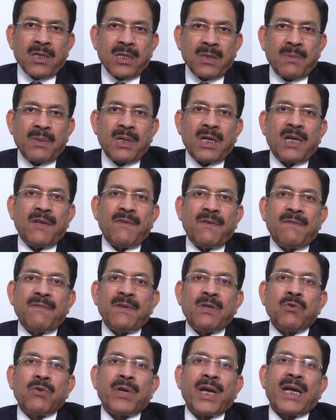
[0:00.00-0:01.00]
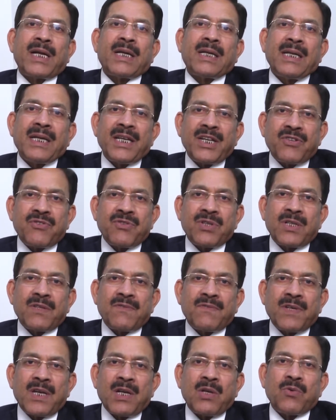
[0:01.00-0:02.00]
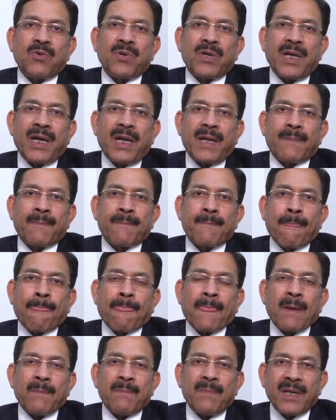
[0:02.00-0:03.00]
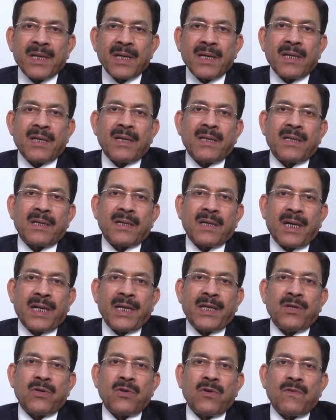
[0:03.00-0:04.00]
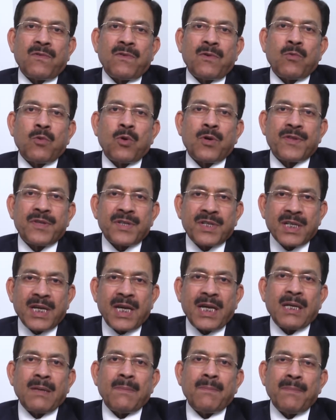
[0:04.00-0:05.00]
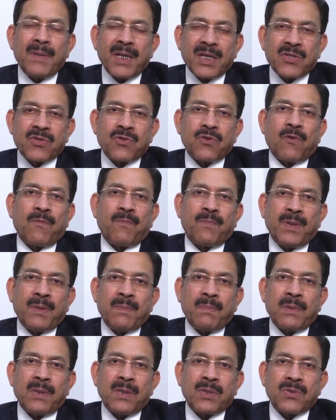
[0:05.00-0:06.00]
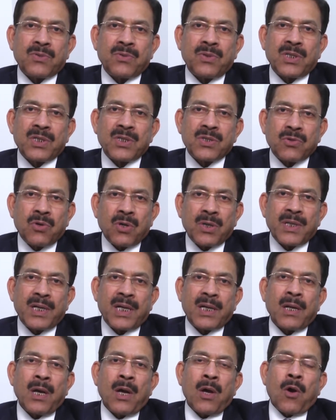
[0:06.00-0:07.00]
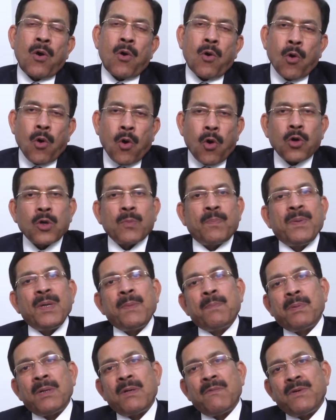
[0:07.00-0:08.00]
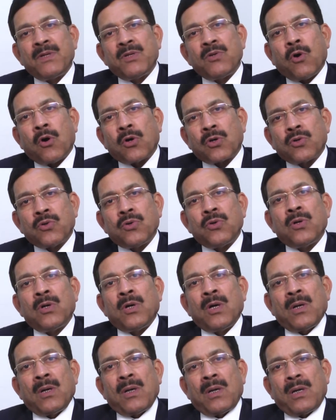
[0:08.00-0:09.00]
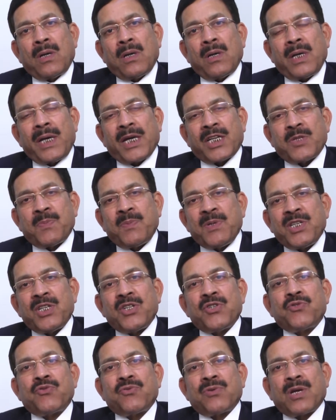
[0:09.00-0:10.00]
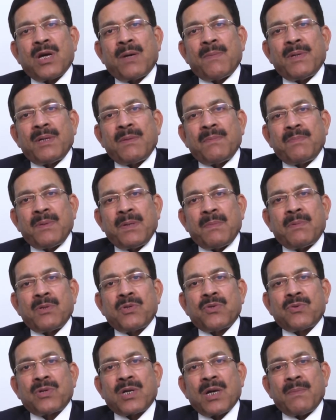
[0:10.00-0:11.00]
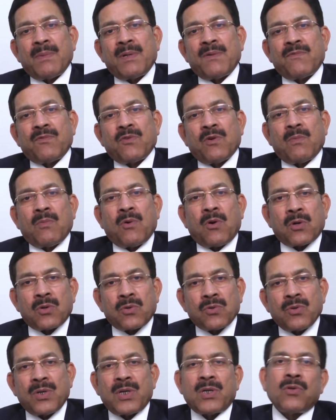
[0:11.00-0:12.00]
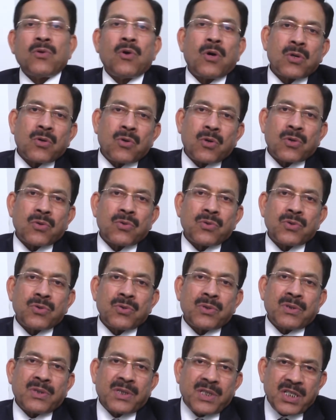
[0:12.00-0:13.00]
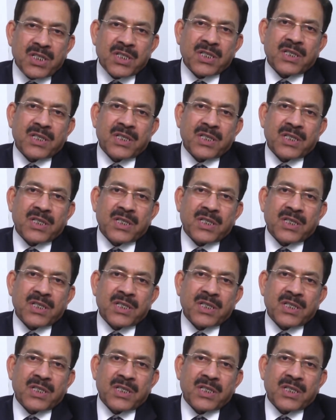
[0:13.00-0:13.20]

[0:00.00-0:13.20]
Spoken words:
Similarly, when we look at laterals, we are looking at bringing in a kind of a versatile mix of people. So it is not that all people with auto experience should come in. People should come in from auto and non-auto. So this